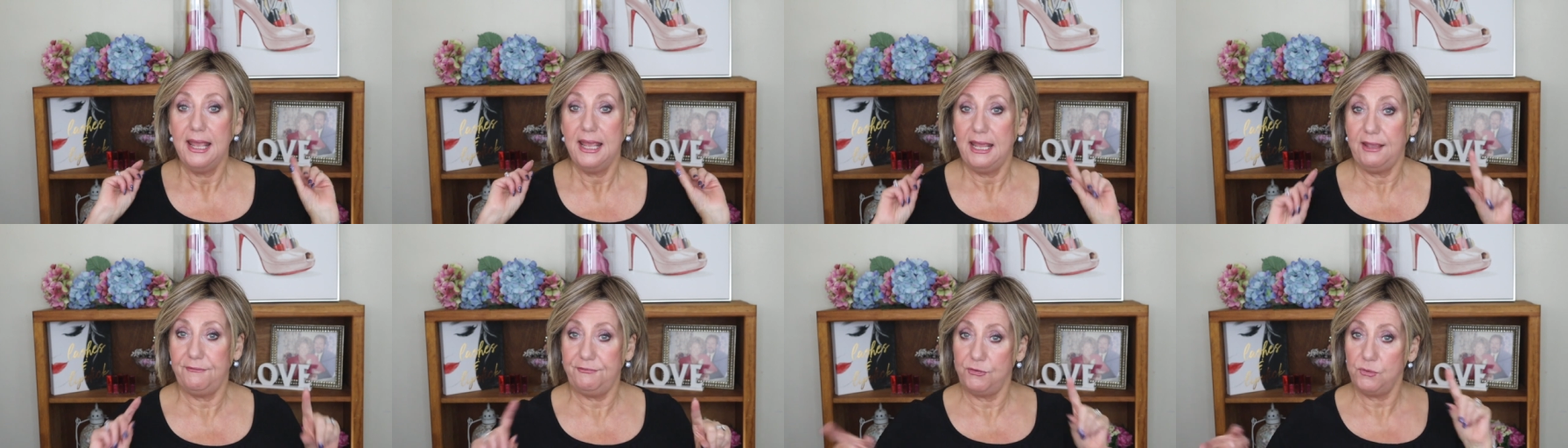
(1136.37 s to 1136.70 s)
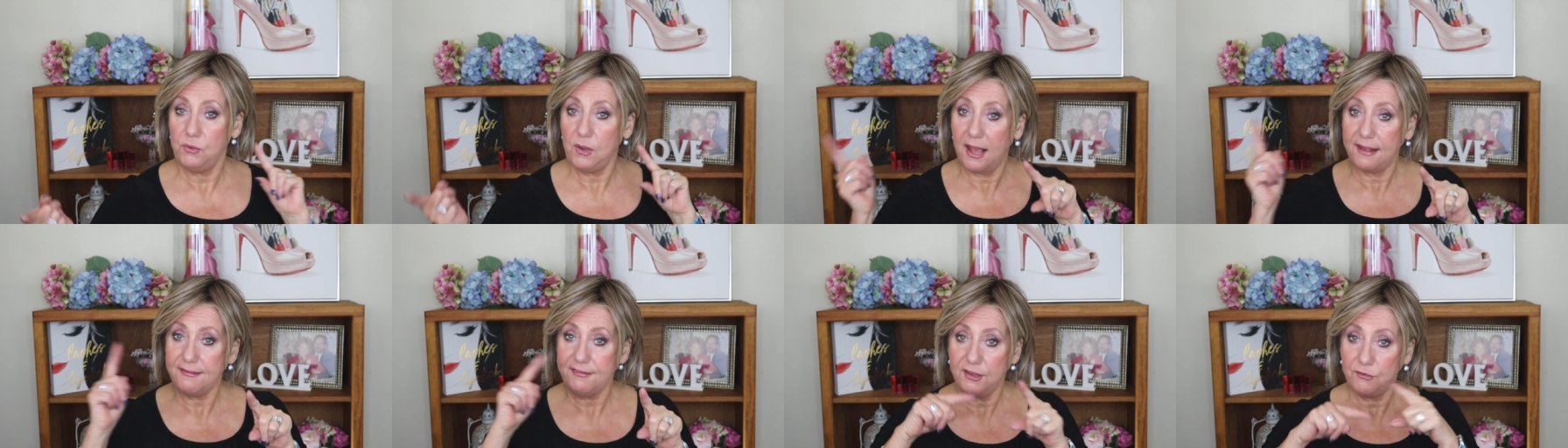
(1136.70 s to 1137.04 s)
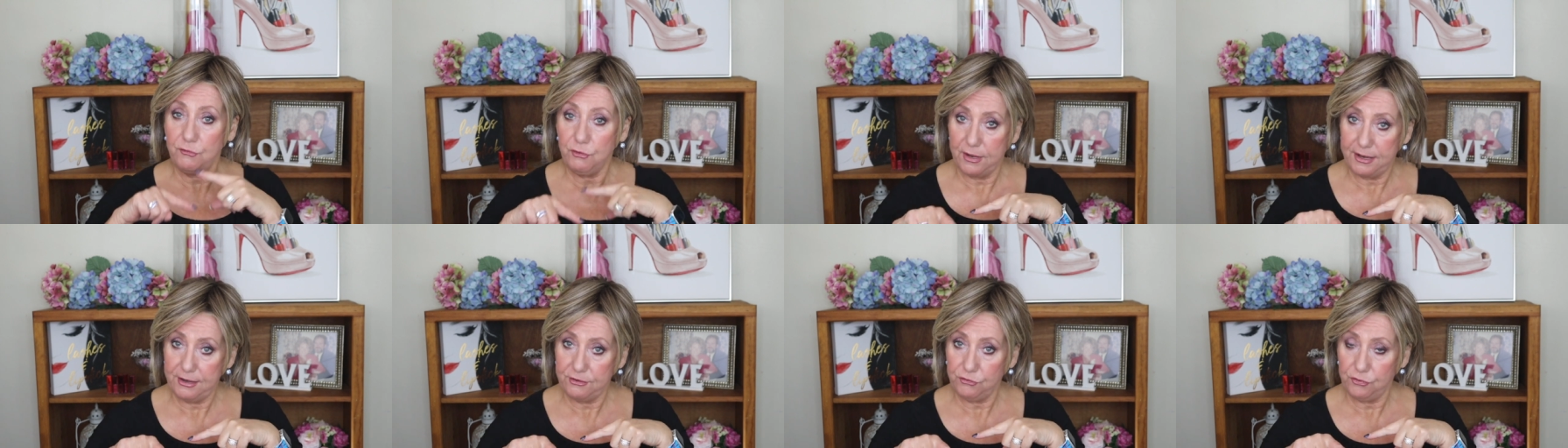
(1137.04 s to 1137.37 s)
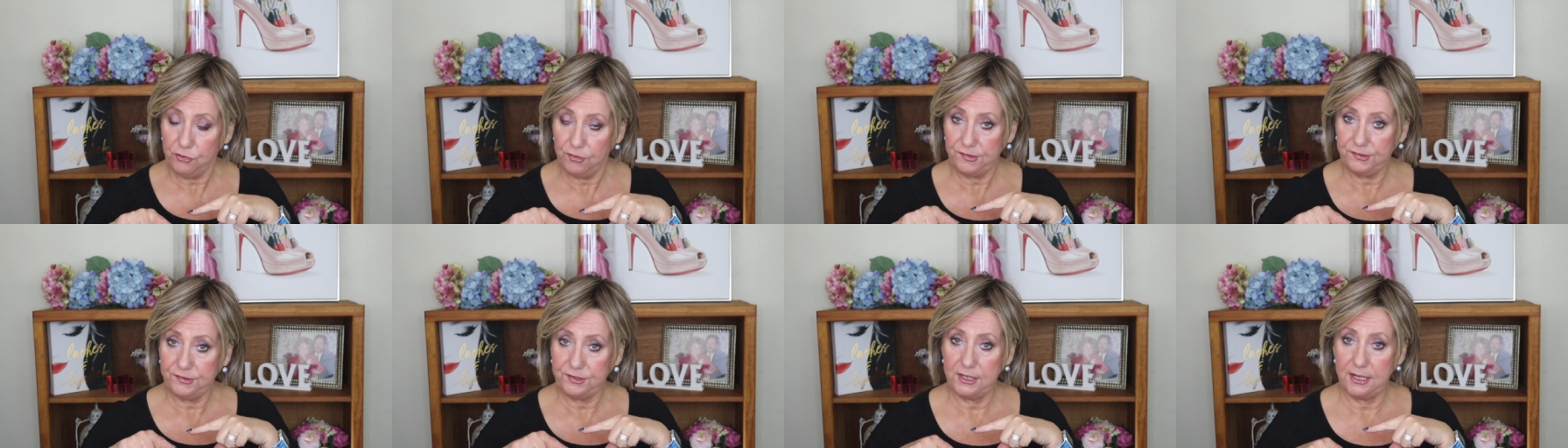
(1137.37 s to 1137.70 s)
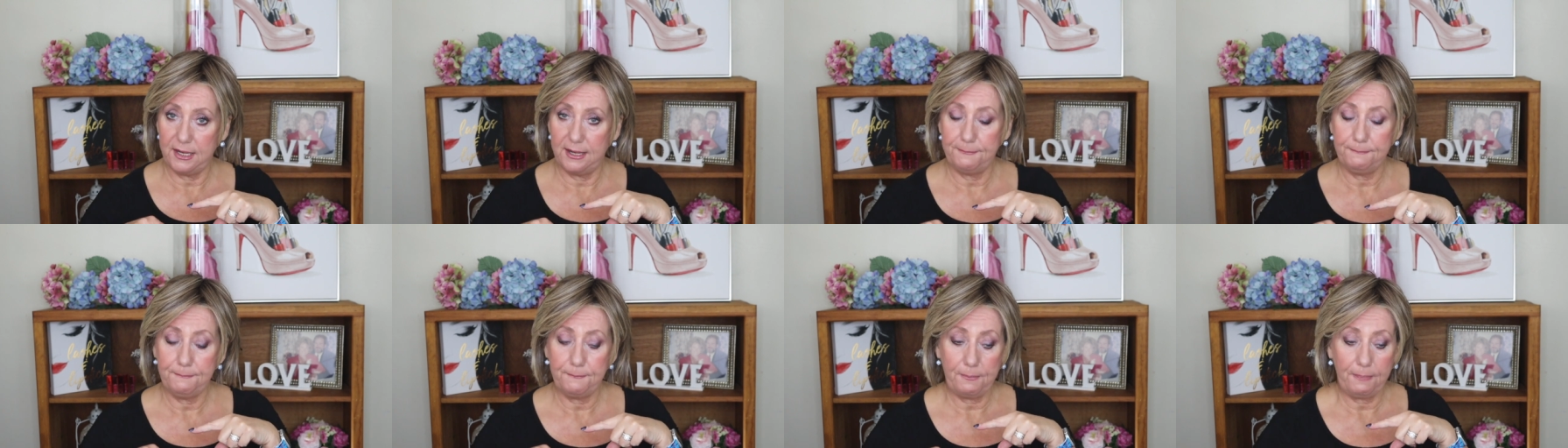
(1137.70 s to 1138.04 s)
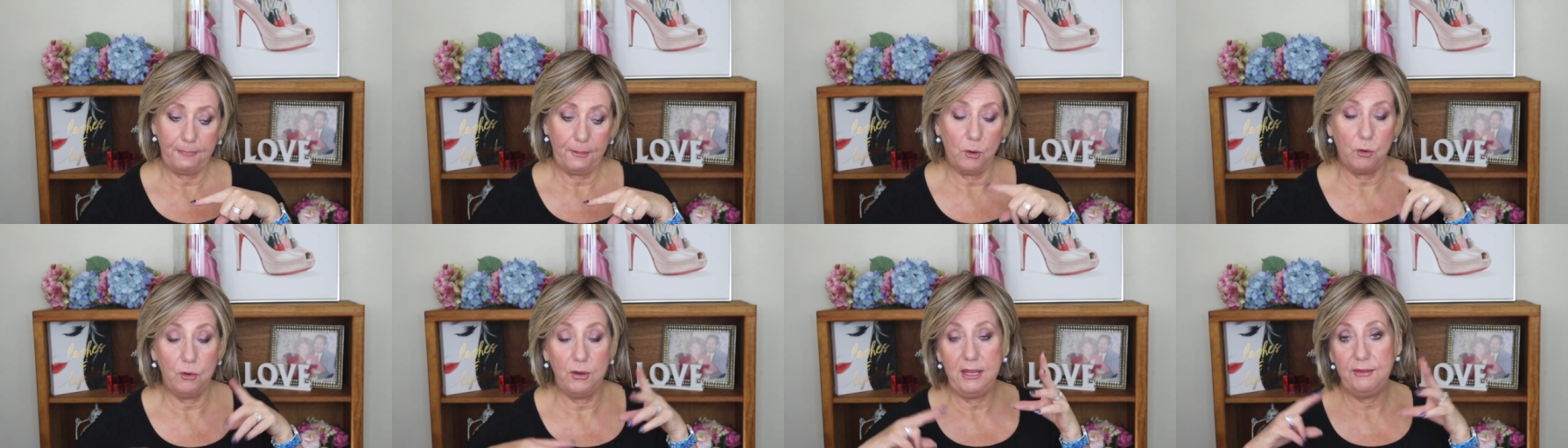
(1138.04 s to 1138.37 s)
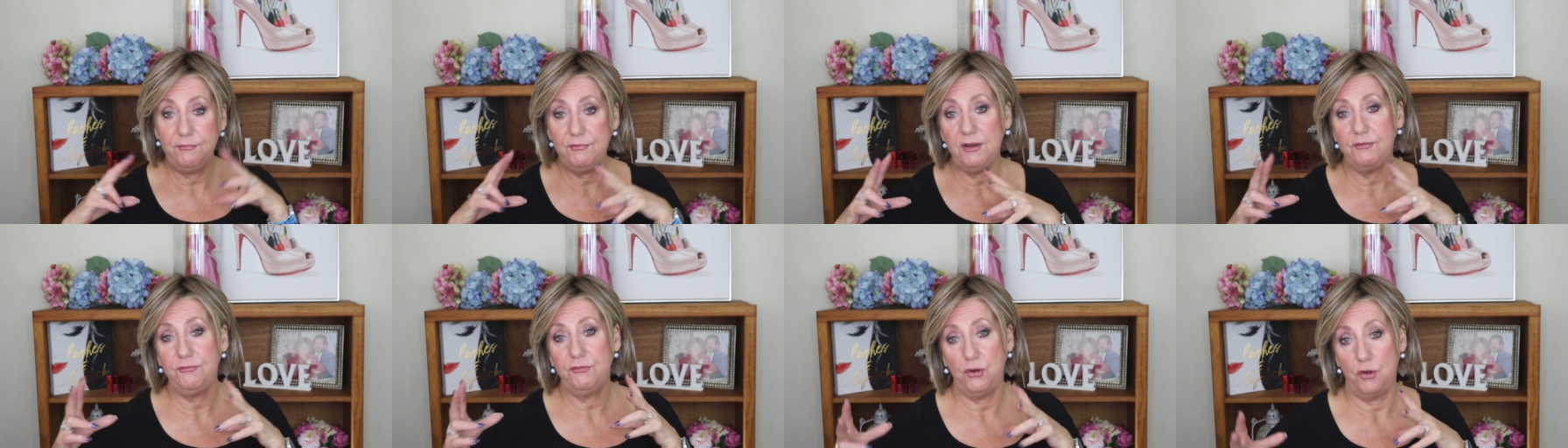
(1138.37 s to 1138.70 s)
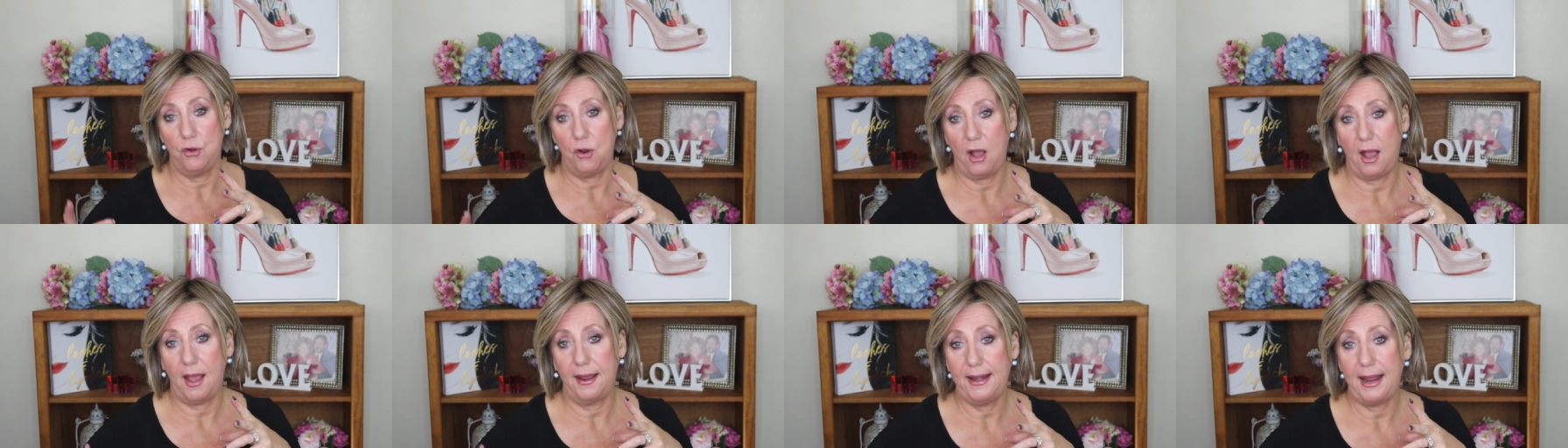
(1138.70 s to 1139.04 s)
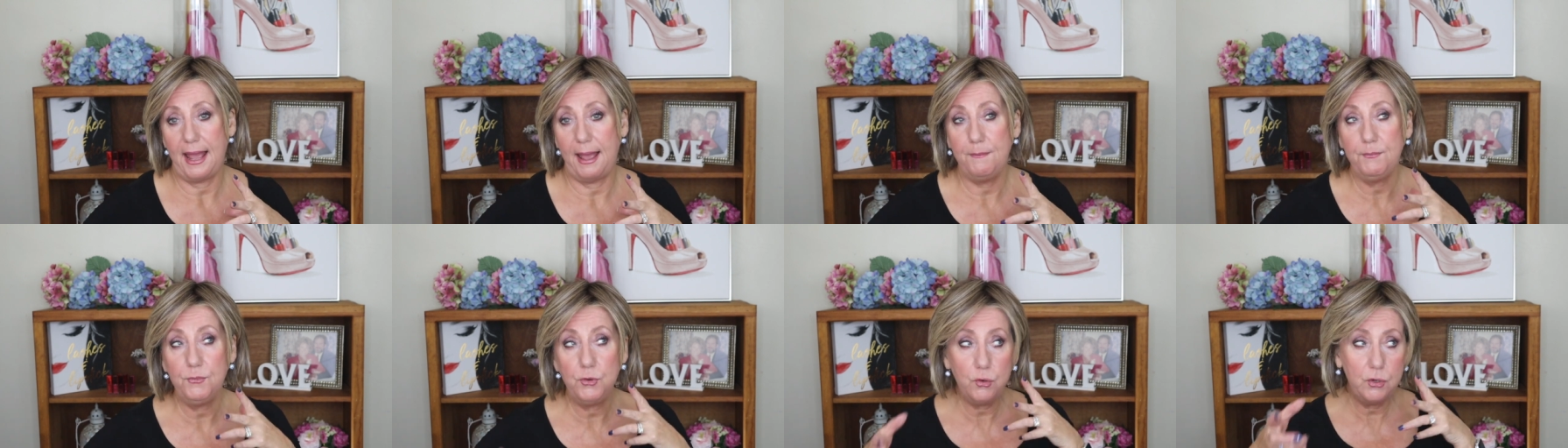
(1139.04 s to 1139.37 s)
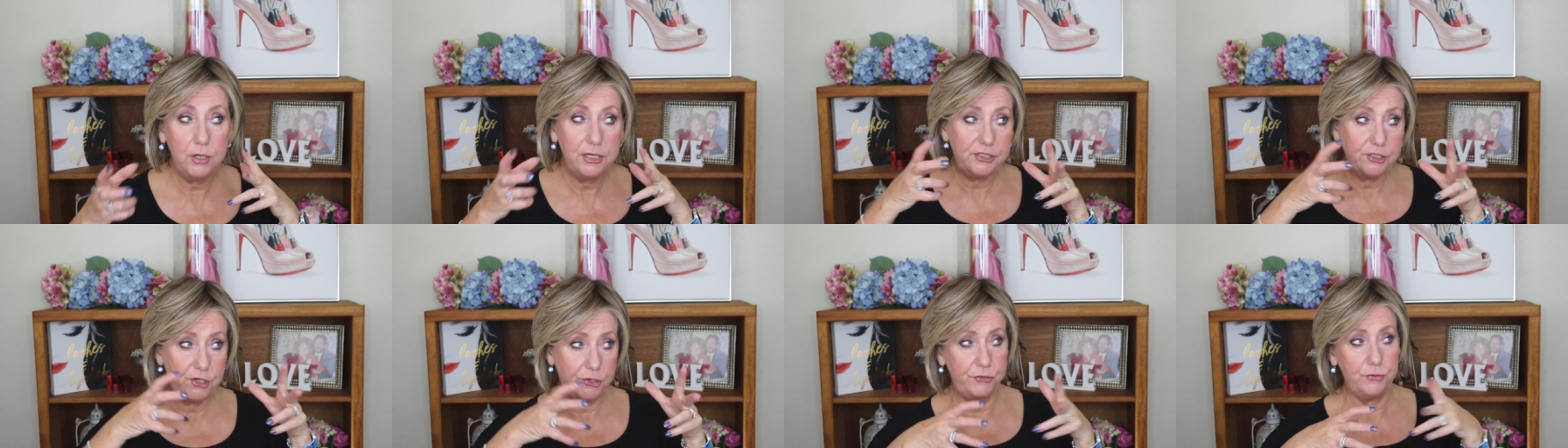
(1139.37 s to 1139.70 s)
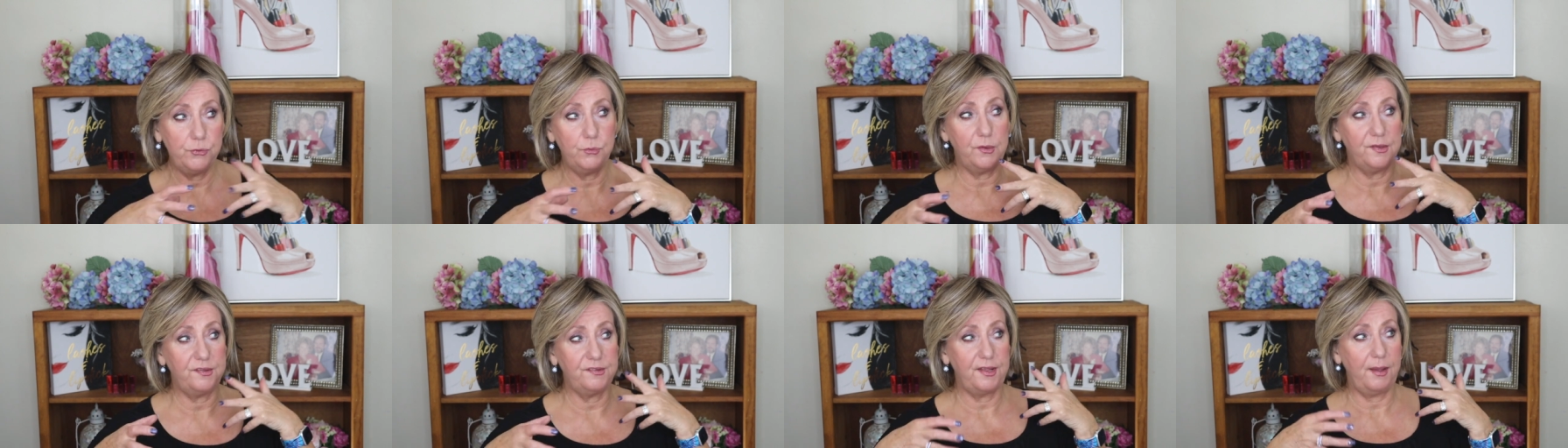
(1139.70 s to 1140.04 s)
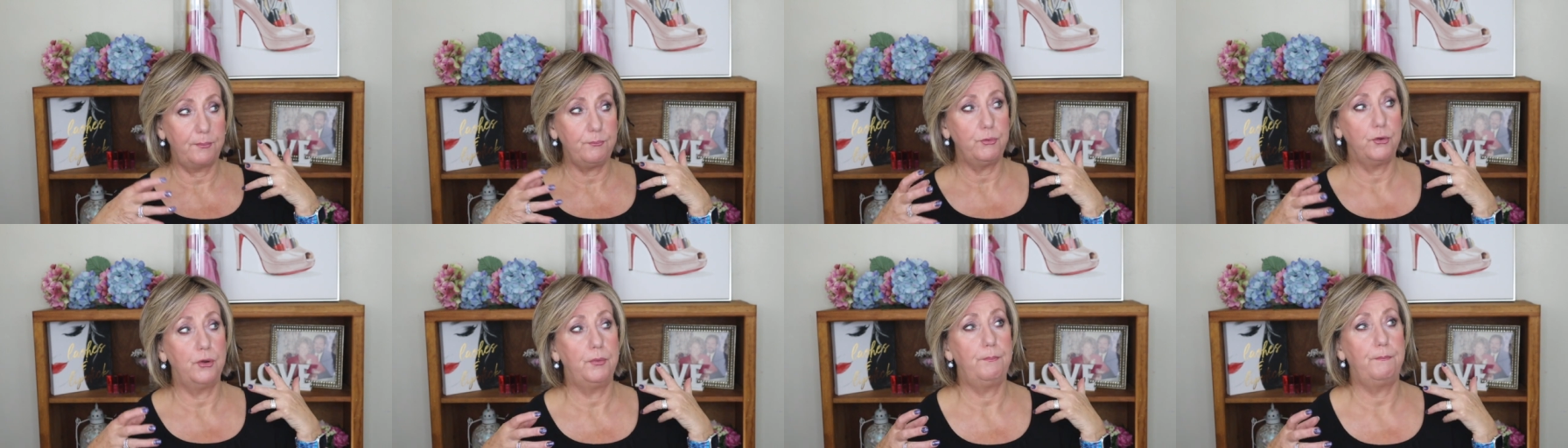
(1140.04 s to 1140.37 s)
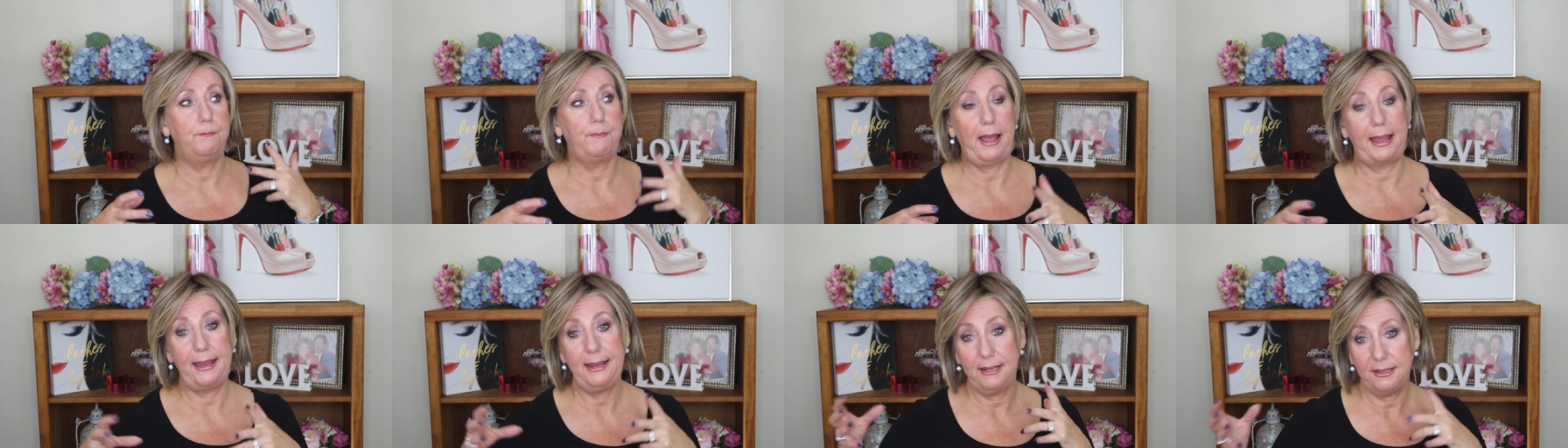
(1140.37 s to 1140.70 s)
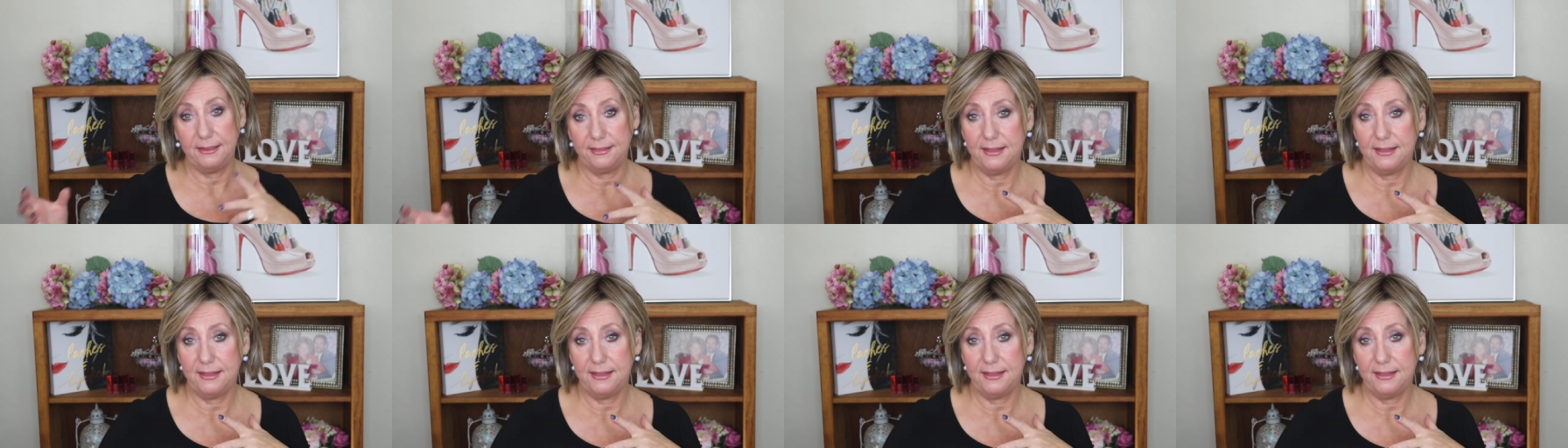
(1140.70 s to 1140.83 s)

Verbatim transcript: If you guys are interested, or even if you're not, I'm going to do a separate bike